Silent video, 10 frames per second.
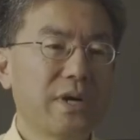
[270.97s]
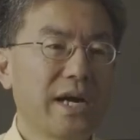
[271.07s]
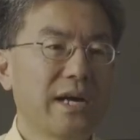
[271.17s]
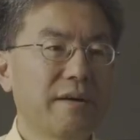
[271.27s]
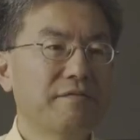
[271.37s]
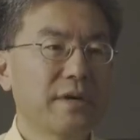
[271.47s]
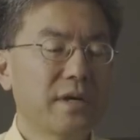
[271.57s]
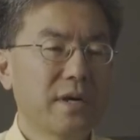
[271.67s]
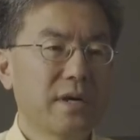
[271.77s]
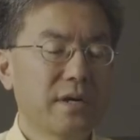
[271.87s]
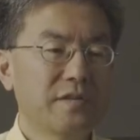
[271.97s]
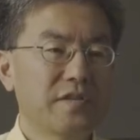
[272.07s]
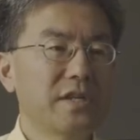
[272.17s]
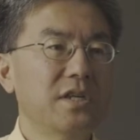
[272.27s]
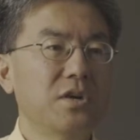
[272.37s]
have a
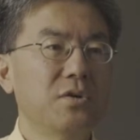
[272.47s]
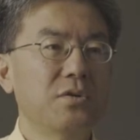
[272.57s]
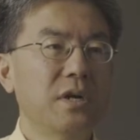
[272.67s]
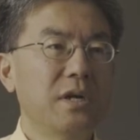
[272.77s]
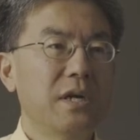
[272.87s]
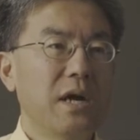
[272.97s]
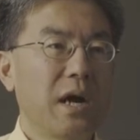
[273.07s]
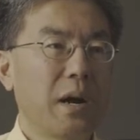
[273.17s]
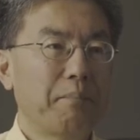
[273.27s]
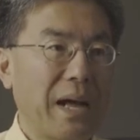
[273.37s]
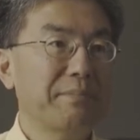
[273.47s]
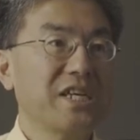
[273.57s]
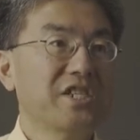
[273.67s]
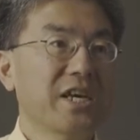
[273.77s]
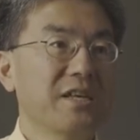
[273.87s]
single
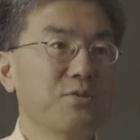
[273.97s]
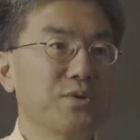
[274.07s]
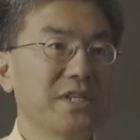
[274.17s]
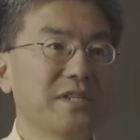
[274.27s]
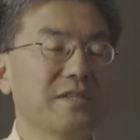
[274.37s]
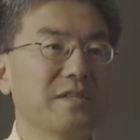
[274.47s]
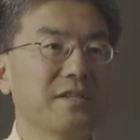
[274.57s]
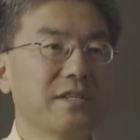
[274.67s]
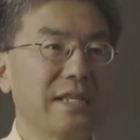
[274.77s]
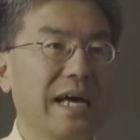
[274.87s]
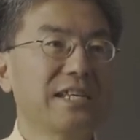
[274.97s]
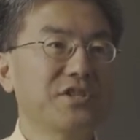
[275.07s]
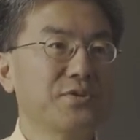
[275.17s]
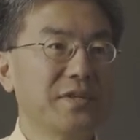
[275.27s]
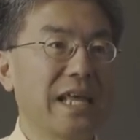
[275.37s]
public chain, which is the
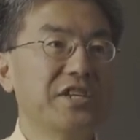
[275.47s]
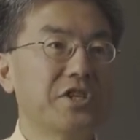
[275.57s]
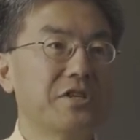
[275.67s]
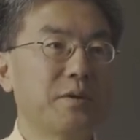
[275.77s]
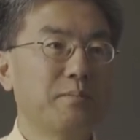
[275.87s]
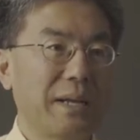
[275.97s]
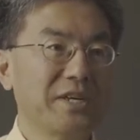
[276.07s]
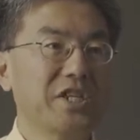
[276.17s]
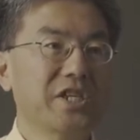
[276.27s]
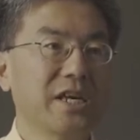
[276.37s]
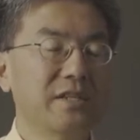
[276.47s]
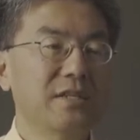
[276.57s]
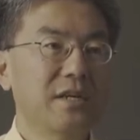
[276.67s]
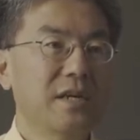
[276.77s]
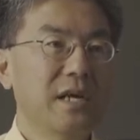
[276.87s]
Elastos Ledger public chain.
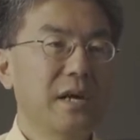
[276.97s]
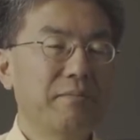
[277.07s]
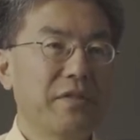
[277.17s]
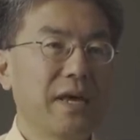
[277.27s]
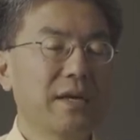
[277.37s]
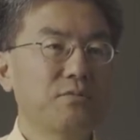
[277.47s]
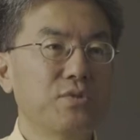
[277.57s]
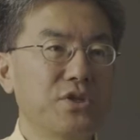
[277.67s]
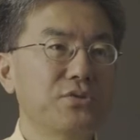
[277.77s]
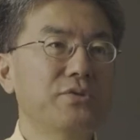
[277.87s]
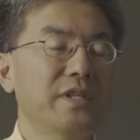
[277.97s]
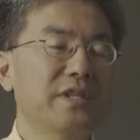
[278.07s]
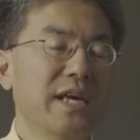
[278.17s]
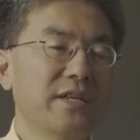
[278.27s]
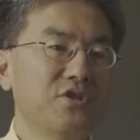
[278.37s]
But then we do
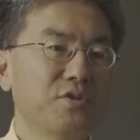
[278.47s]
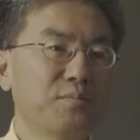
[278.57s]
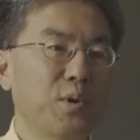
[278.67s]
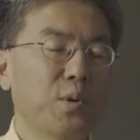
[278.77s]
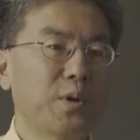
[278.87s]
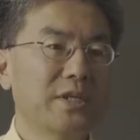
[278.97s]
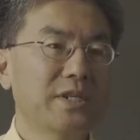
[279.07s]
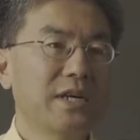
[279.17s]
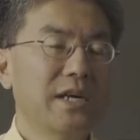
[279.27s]
intend to port